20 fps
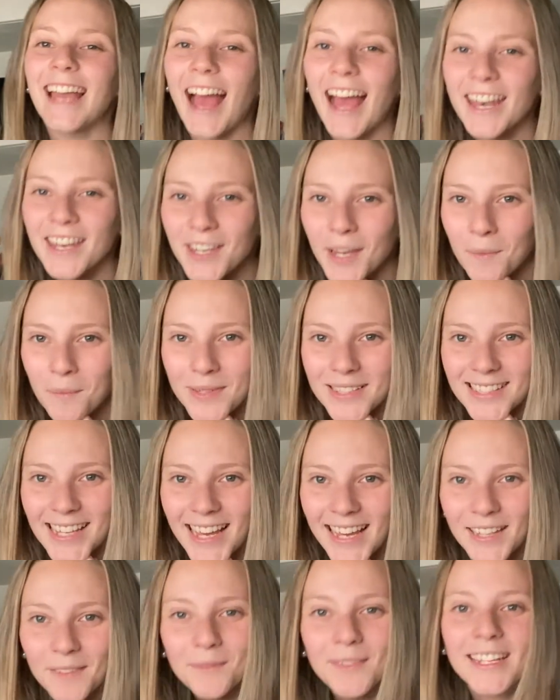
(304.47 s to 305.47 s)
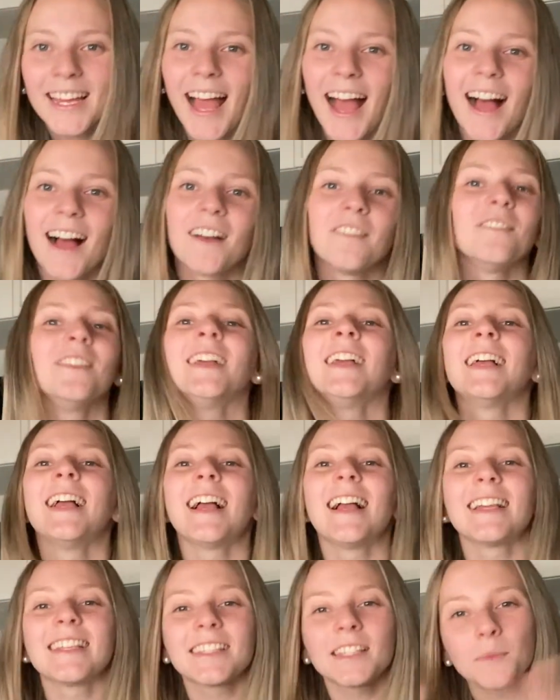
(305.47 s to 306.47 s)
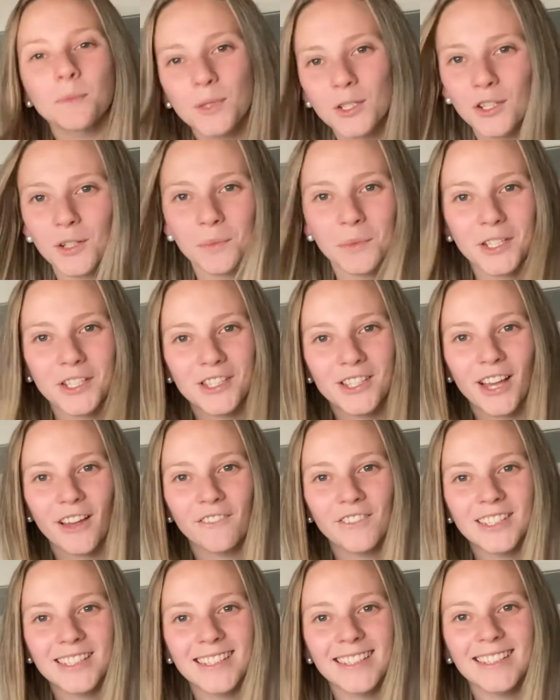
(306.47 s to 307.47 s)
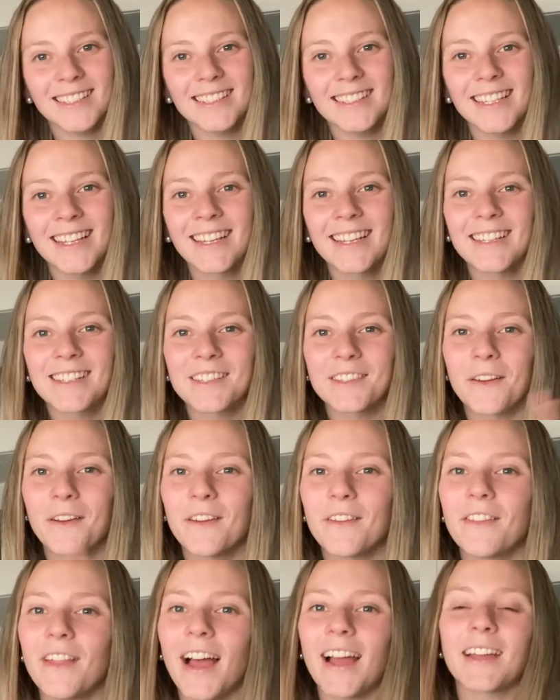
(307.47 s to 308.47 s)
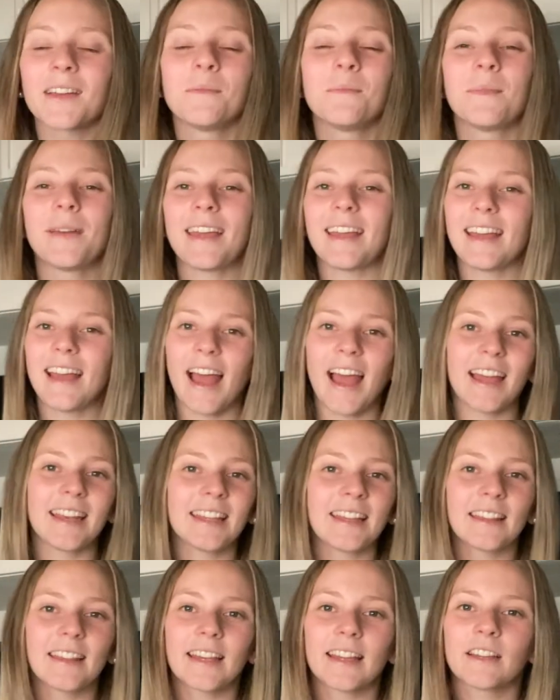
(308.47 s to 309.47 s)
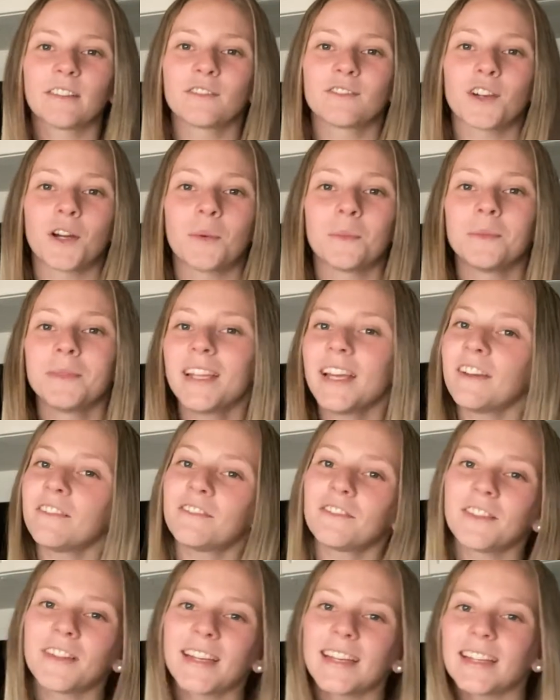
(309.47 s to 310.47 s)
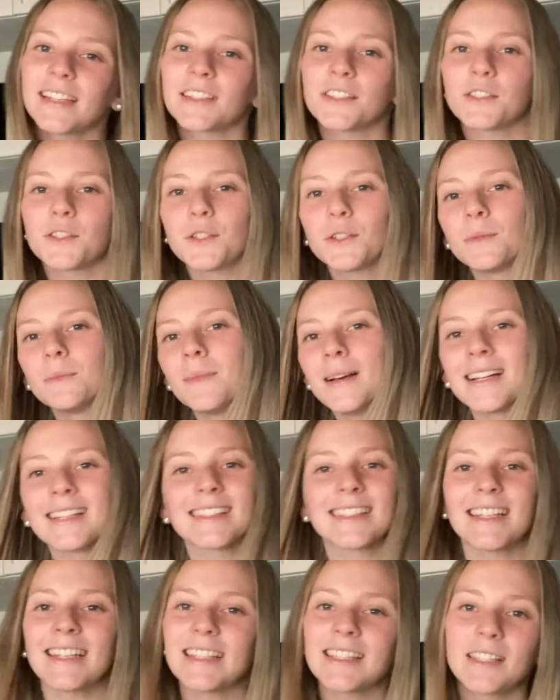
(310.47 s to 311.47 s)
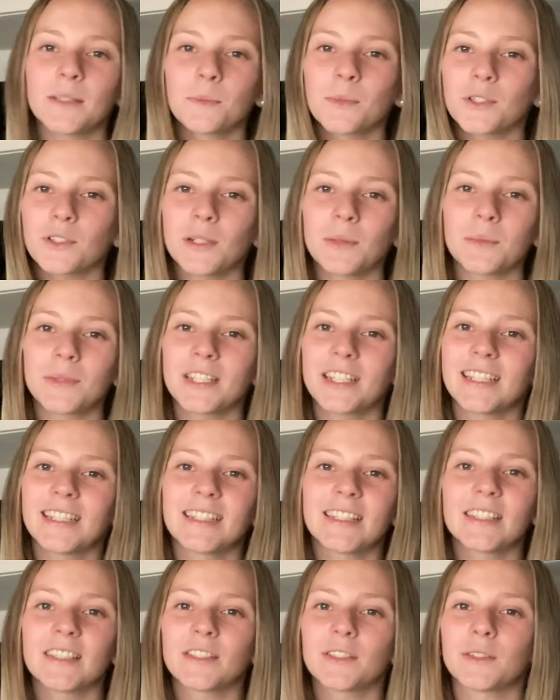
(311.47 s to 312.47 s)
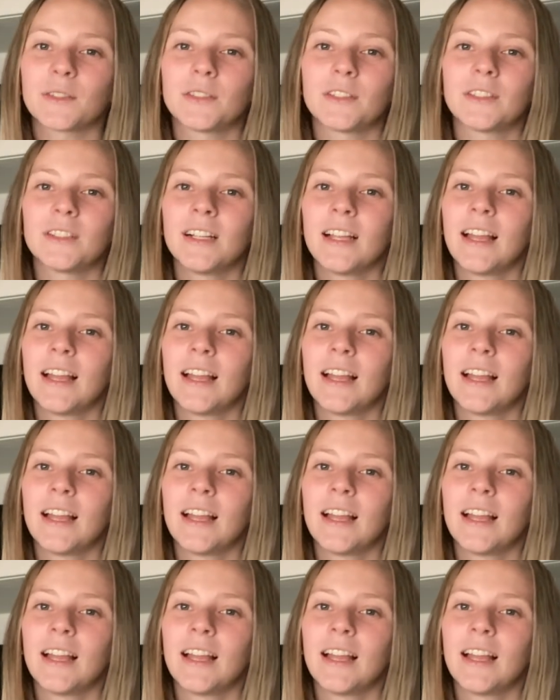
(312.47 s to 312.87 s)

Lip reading: at number 10, we have subscription services. So that can be anything from Netflix to magazine subscriptions or